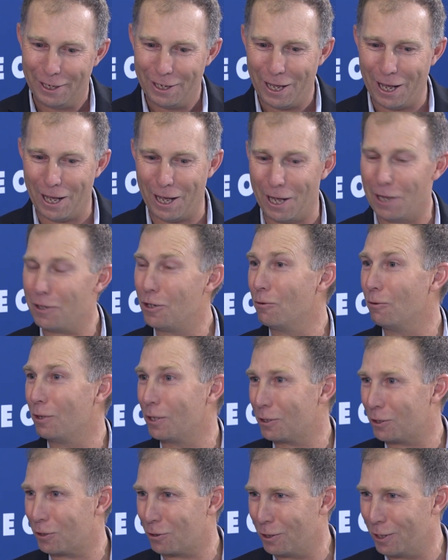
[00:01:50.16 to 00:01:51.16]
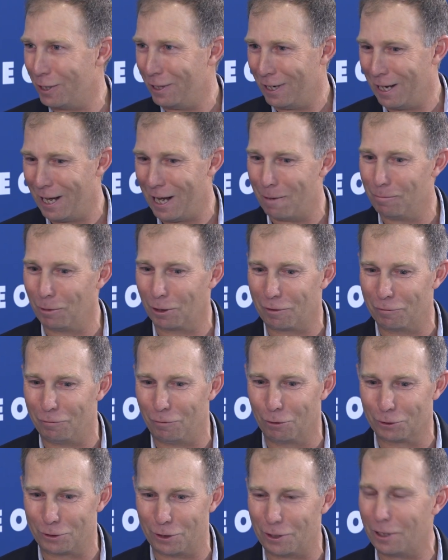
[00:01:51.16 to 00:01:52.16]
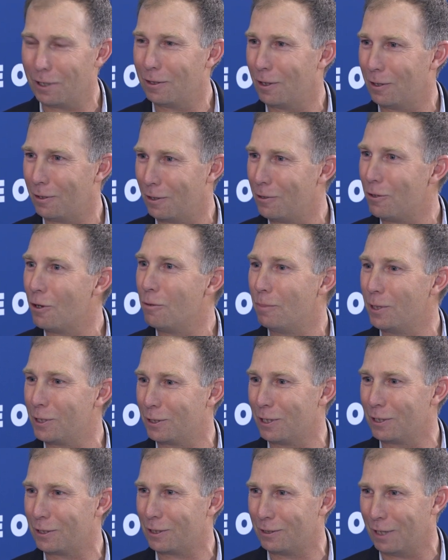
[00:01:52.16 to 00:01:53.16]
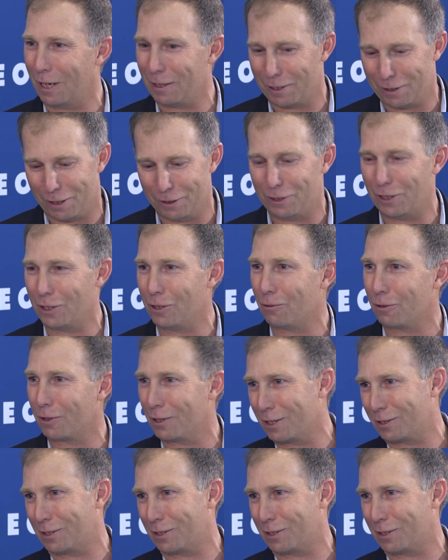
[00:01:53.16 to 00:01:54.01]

uh, a new industry. Uh, I'm looking forward to the, the, the new business and, and continuing the